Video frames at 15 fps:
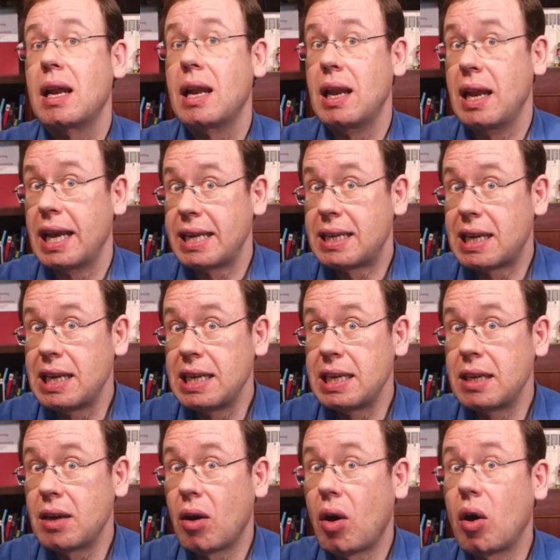
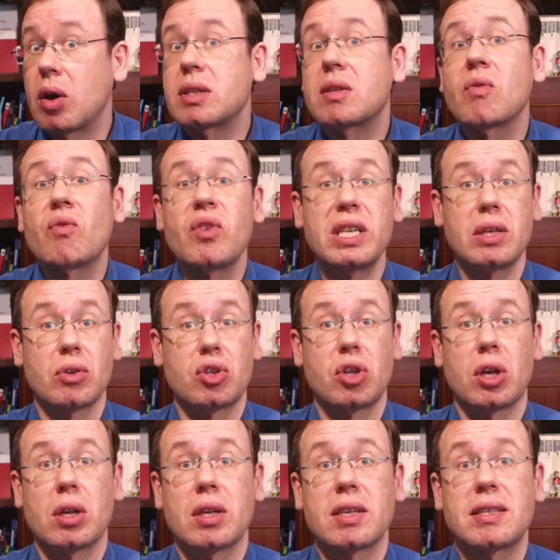Lately, also video
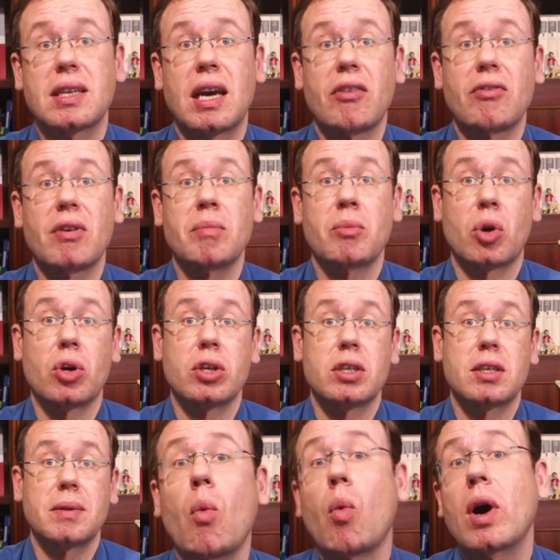journals have
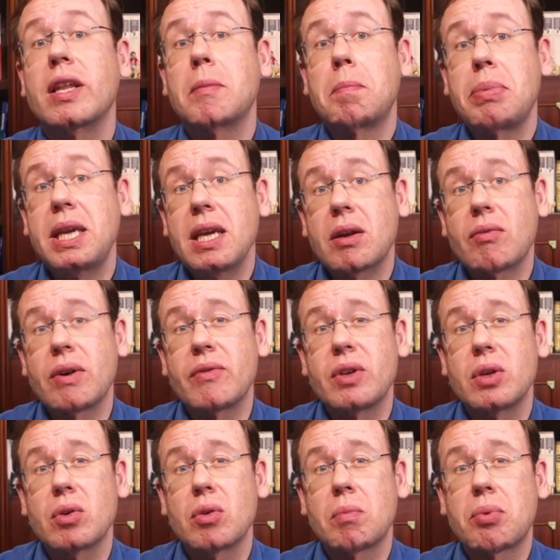emerged. While the peer
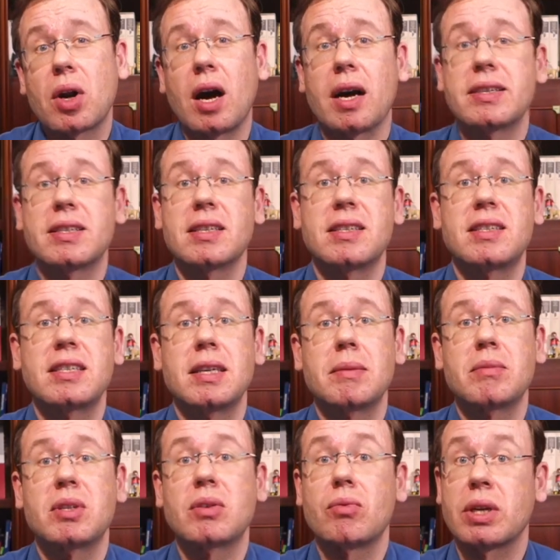review process
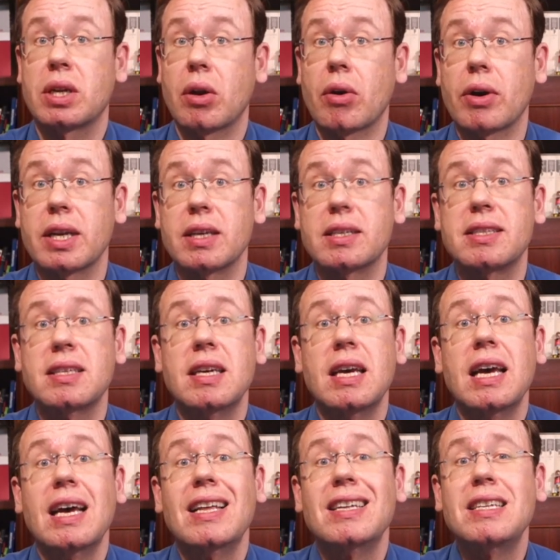seems rigorous,
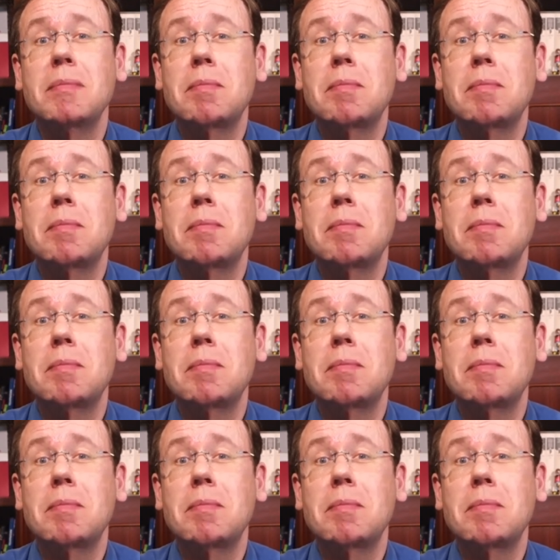the